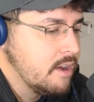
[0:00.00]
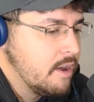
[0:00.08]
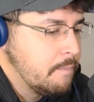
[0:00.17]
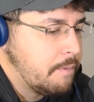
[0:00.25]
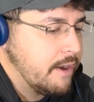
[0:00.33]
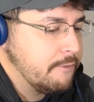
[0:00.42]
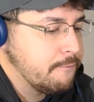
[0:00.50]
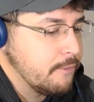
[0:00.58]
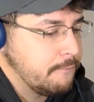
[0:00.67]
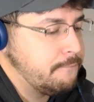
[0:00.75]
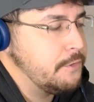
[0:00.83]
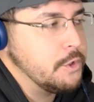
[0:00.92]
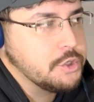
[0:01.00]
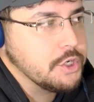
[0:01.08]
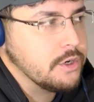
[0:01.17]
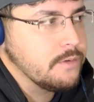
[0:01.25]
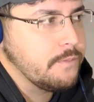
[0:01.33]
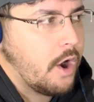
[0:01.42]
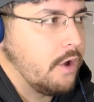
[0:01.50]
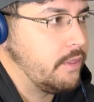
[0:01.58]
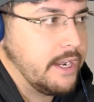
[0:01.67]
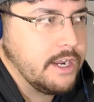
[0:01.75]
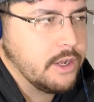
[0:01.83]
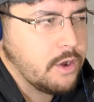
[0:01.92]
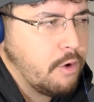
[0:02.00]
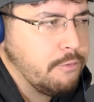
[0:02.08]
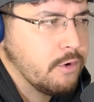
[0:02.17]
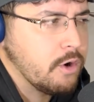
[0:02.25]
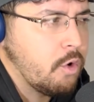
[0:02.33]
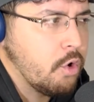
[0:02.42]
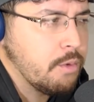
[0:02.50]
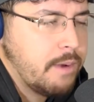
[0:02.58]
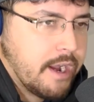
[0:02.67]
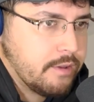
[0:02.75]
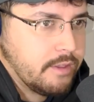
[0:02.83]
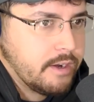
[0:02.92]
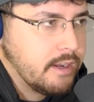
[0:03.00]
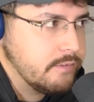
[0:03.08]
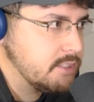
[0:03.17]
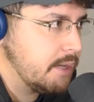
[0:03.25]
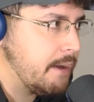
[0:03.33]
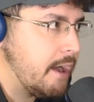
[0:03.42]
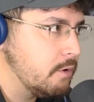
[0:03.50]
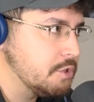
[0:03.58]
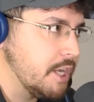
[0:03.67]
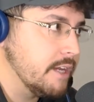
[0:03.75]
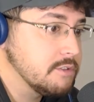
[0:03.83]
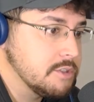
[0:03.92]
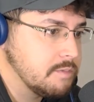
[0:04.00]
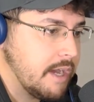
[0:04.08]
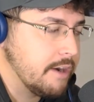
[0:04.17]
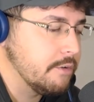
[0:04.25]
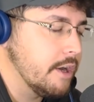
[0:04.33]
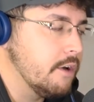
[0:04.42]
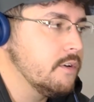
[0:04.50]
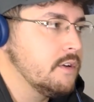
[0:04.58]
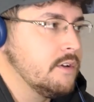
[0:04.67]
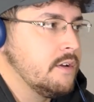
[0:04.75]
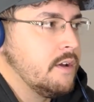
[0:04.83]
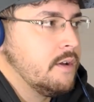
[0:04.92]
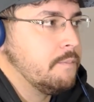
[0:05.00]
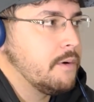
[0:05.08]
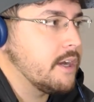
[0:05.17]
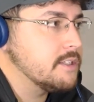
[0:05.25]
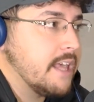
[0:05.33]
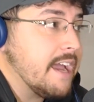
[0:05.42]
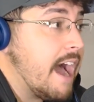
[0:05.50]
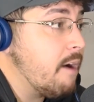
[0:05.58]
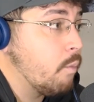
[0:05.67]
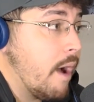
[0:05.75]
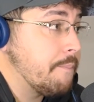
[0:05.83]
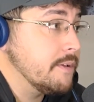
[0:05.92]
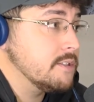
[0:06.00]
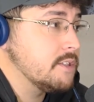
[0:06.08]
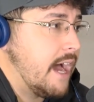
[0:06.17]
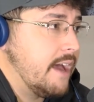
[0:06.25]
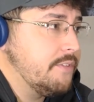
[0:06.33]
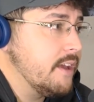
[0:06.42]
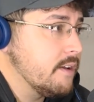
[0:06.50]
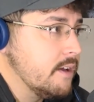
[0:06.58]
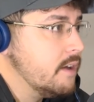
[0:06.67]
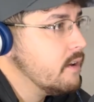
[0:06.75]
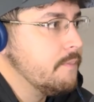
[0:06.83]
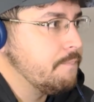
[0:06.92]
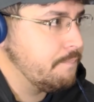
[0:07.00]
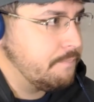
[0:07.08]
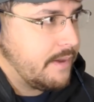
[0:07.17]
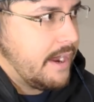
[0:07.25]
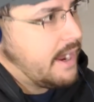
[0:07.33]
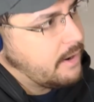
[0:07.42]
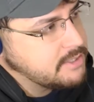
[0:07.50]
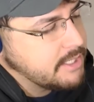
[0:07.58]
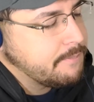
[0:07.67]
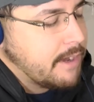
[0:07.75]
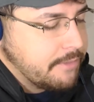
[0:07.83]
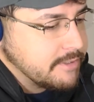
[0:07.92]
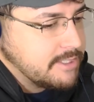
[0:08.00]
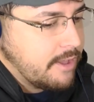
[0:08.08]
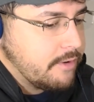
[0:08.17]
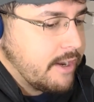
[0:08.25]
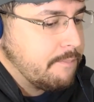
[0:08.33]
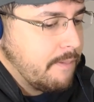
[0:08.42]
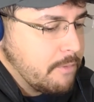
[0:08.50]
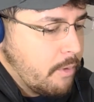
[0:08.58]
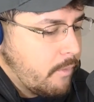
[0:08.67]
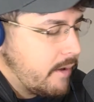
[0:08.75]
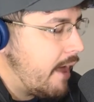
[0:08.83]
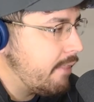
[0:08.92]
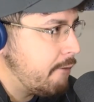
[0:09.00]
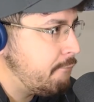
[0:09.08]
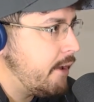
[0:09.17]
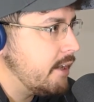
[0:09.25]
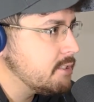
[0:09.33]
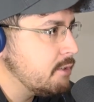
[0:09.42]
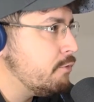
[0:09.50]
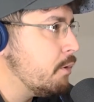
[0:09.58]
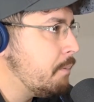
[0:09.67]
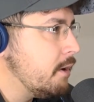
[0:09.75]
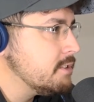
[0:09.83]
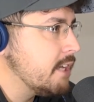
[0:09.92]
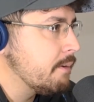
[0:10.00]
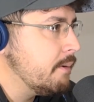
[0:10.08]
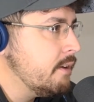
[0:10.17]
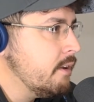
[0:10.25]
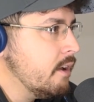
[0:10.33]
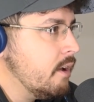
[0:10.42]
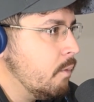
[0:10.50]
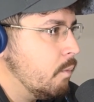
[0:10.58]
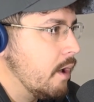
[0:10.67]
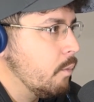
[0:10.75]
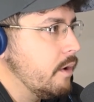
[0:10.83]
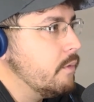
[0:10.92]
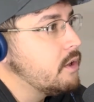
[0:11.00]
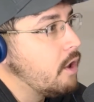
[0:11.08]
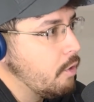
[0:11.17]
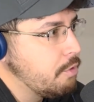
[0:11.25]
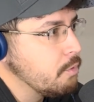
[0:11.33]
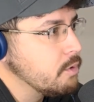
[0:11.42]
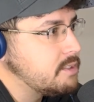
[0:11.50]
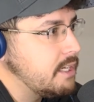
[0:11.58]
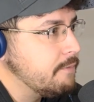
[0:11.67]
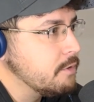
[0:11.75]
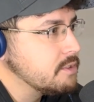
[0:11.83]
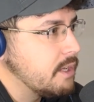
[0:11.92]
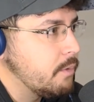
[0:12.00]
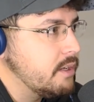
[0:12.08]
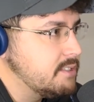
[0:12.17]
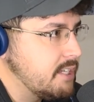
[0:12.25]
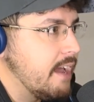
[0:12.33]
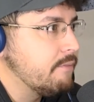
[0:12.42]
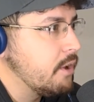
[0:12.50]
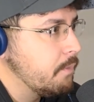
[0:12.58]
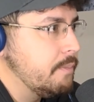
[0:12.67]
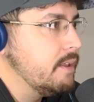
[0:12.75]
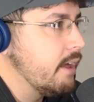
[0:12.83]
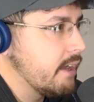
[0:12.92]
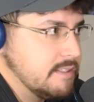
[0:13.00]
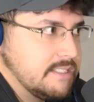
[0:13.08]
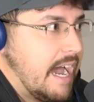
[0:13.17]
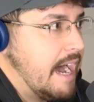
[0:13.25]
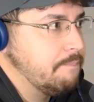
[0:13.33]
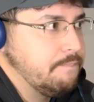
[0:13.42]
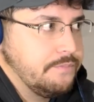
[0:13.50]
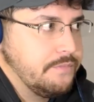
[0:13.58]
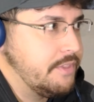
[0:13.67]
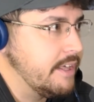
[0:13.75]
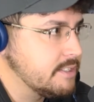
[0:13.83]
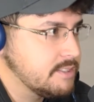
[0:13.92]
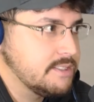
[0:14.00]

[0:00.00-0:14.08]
But for the future, are they going to go for a quarterback or are they going to give Sam Howell a chance? I don't know. Because they got weapons. I was thinking about this the other day. Remember when we had that fantasy football segment where we would go through receivers and we'd say if there would be like a top this.